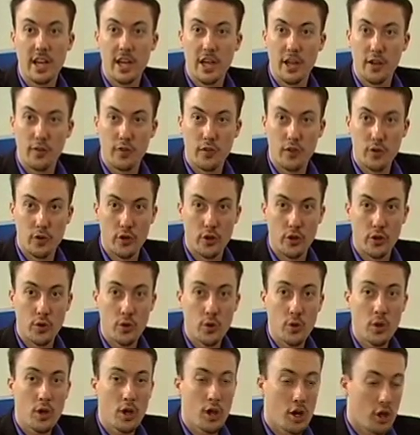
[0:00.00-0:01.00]
If you
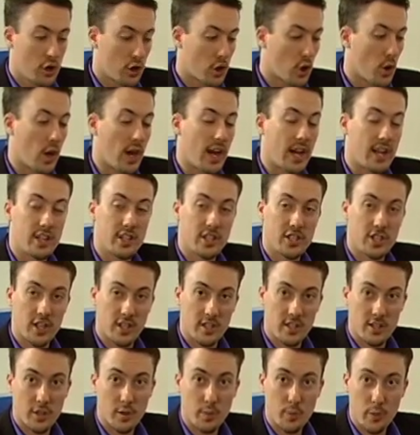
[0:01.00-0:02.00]
do, go ahead and
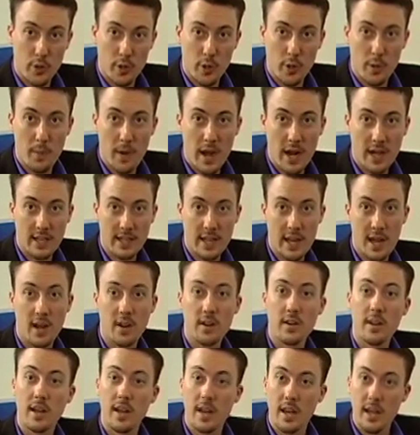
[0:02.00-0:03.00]
shut the computer back
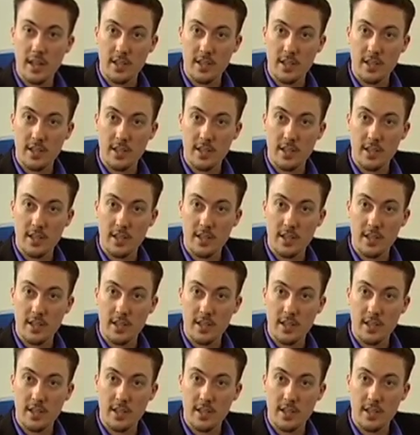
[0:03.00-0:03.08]
down